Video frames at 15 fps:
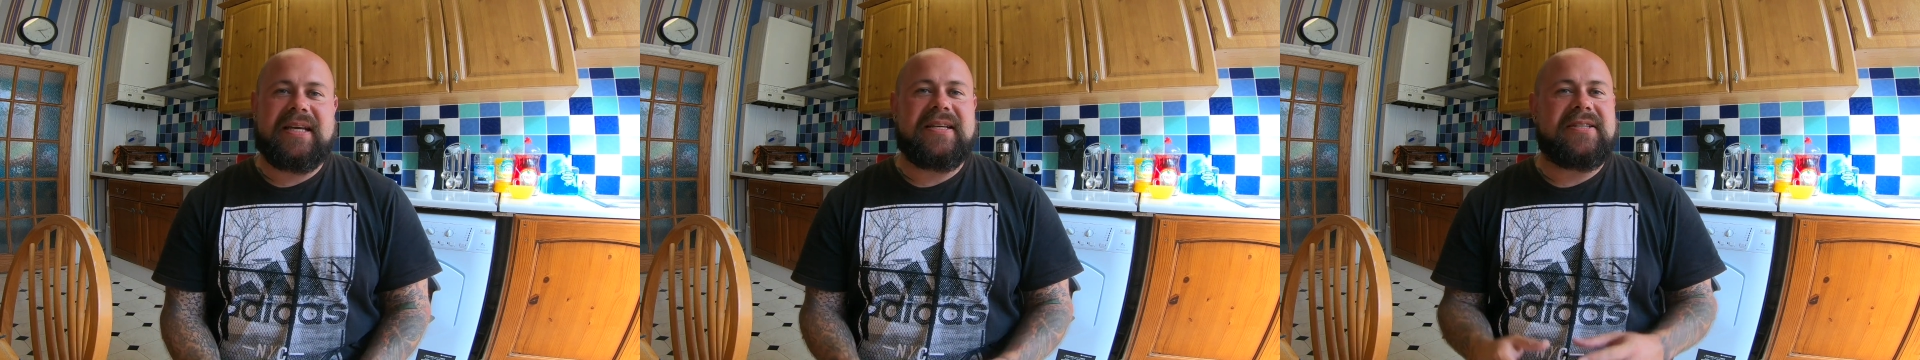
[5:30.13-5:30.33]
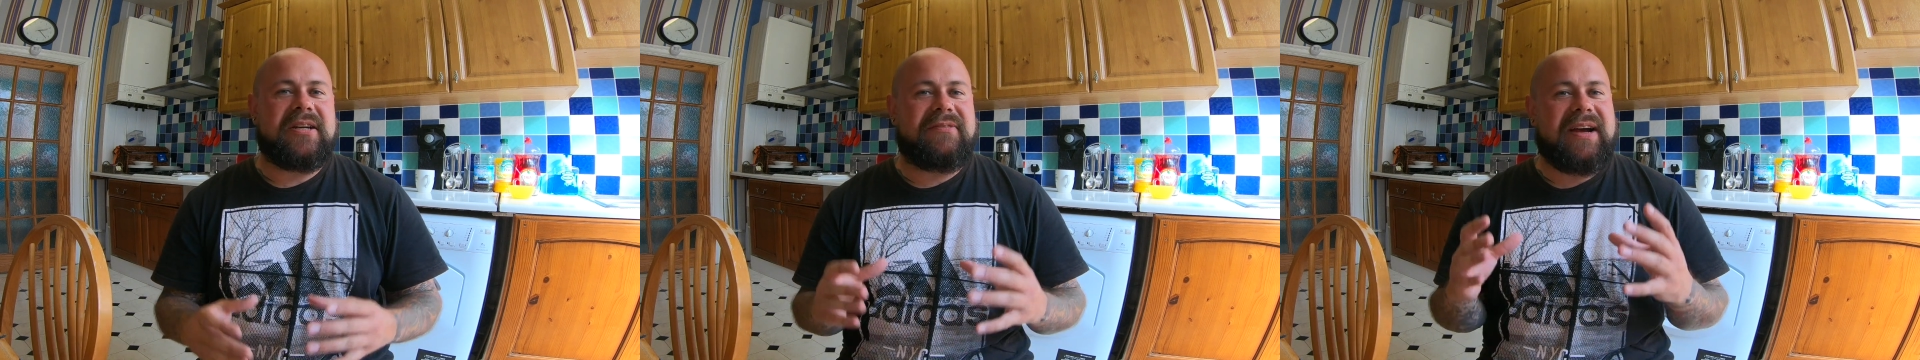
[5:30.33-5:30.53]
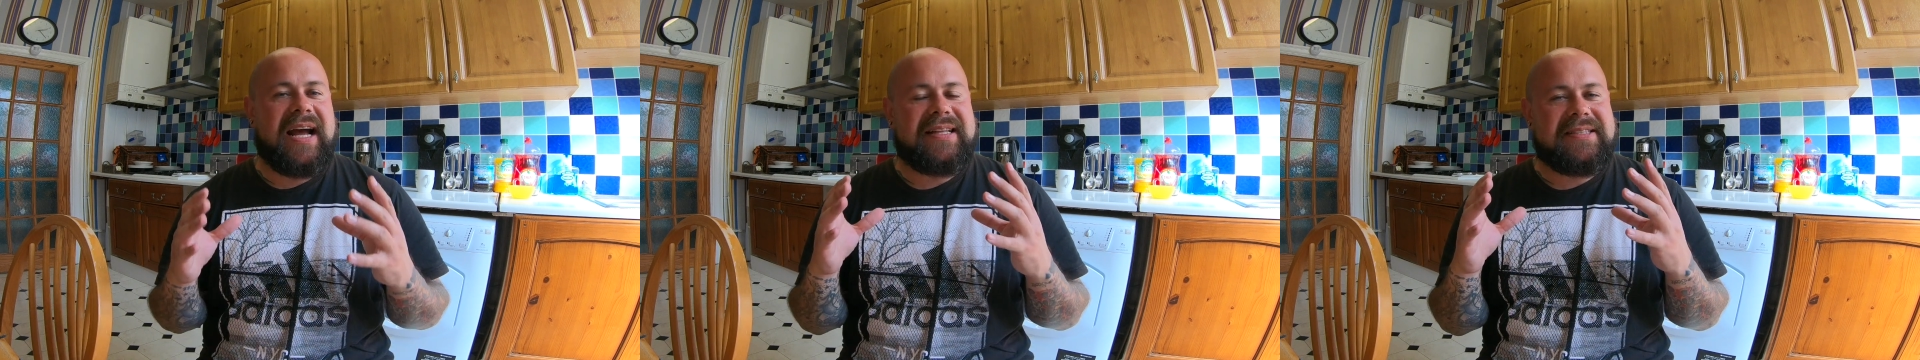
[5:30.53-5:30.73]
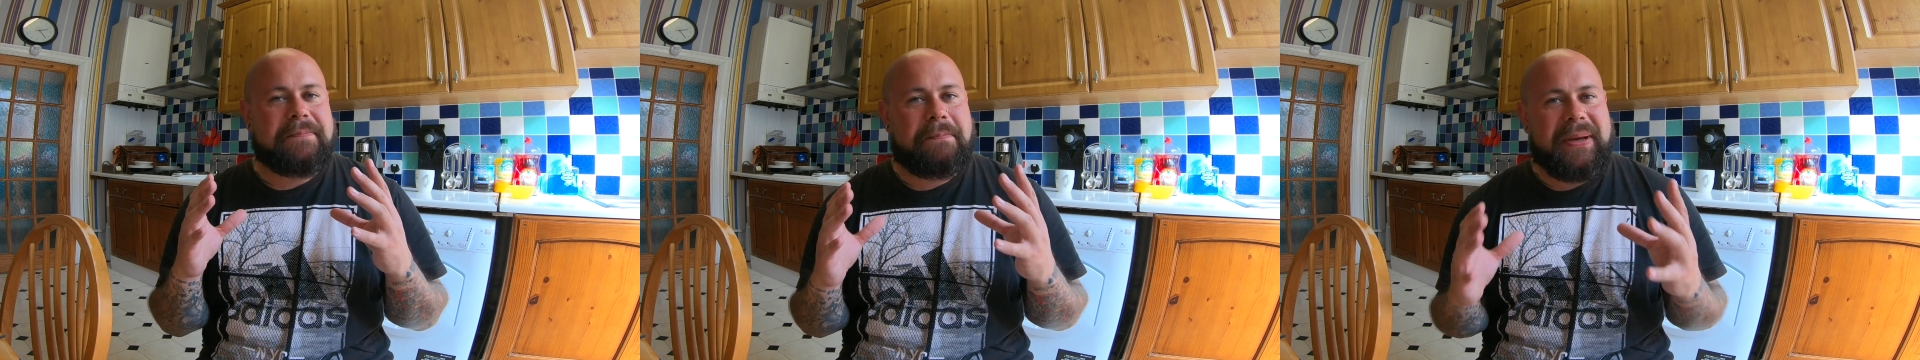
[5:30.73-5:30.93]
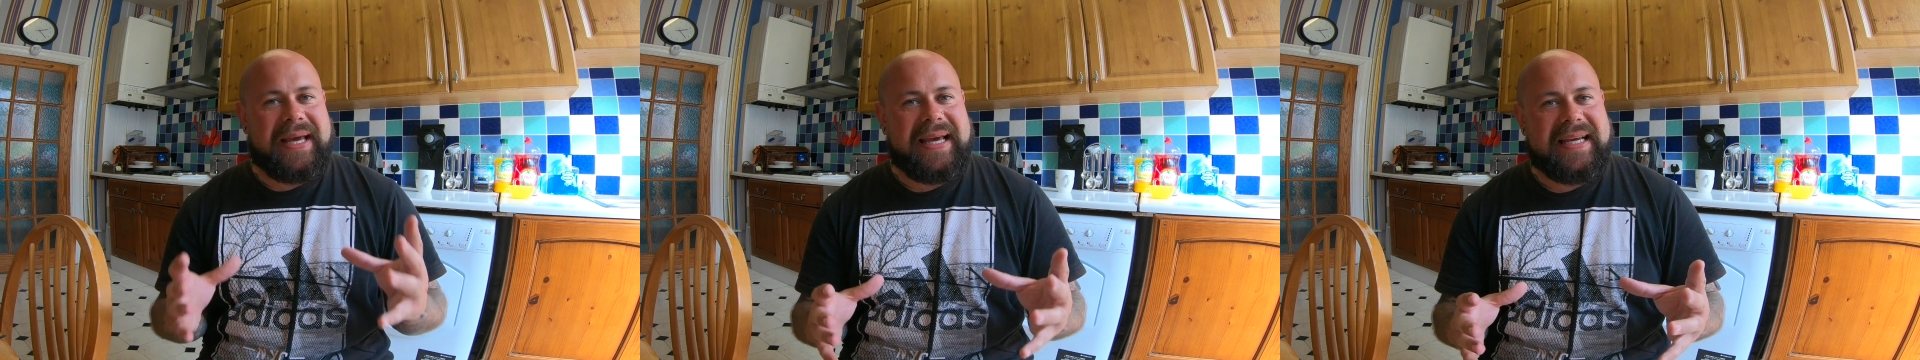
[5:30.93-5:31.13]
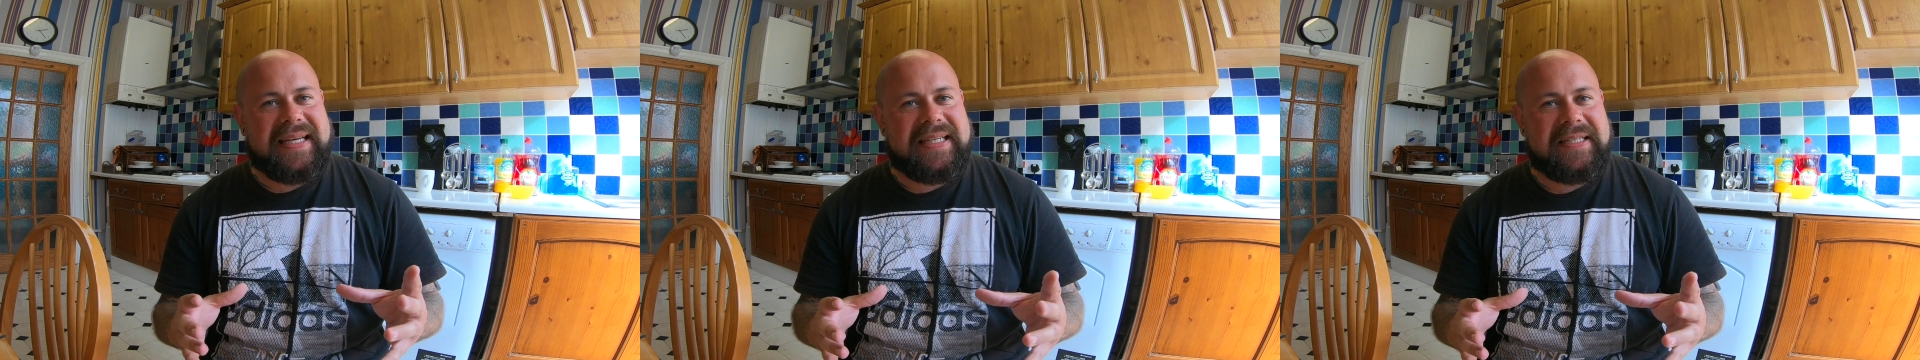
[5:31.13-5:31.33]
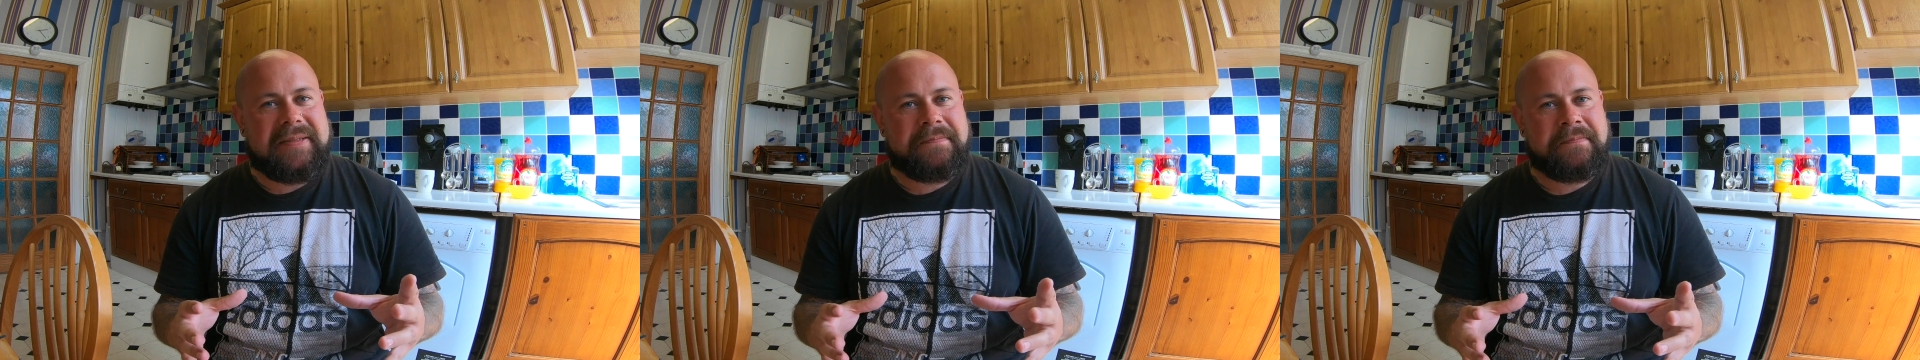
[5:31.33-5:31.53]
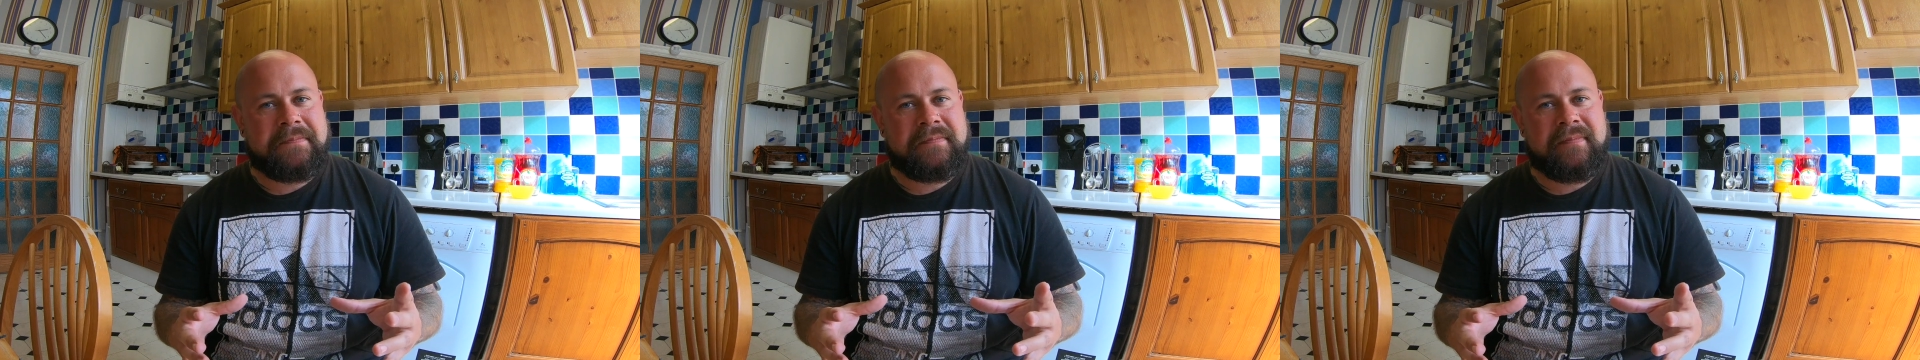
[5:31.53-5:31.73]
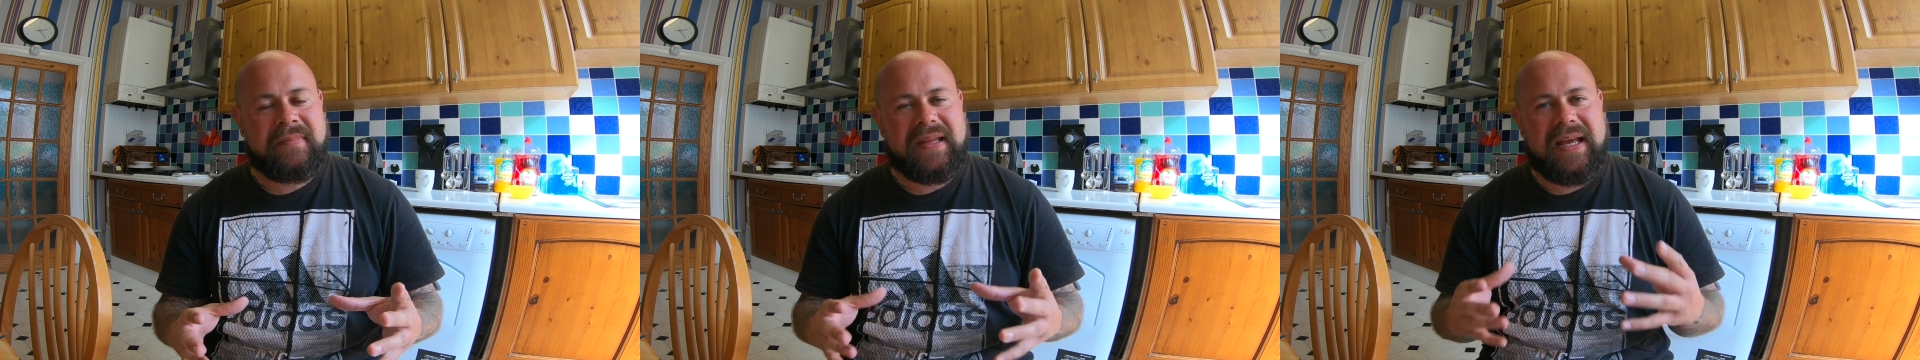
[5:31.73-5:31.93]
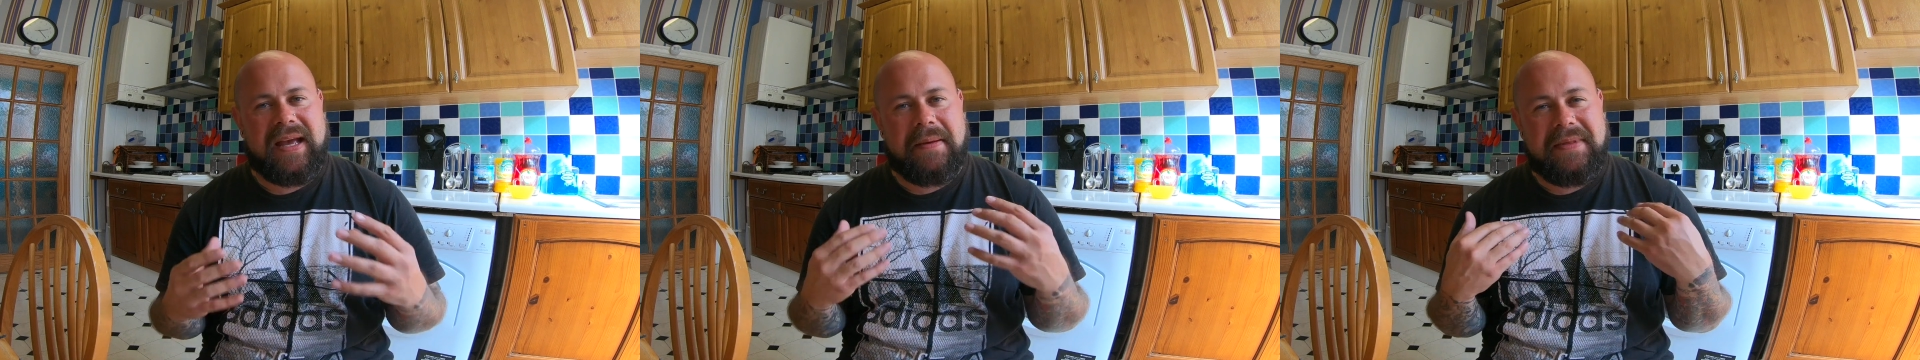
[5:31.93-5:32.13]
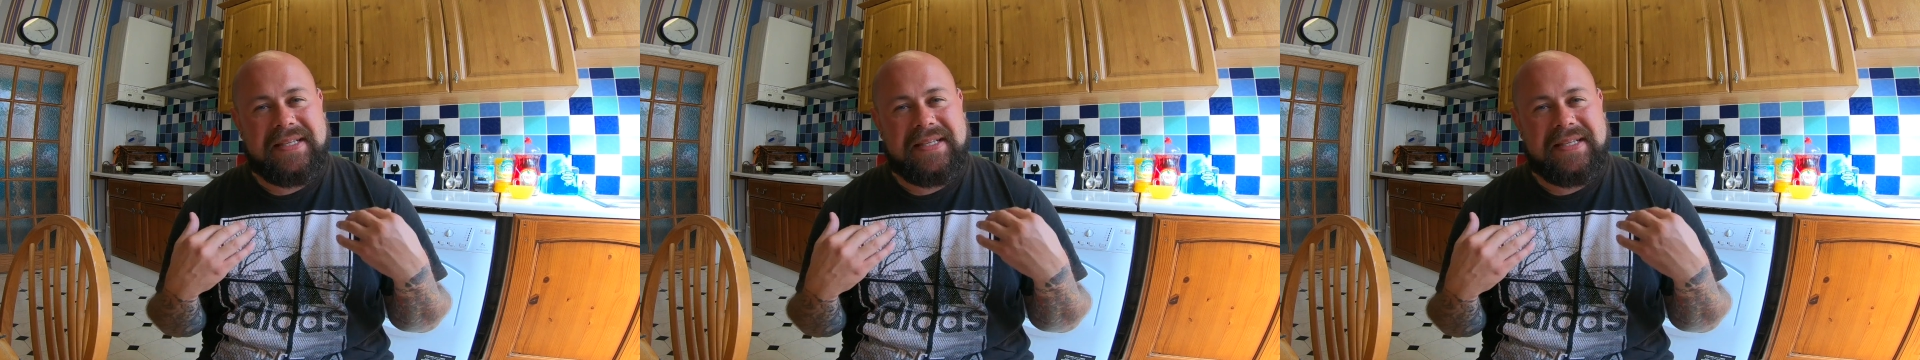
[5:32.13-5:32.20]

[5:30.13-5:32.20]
So if I had to pick, and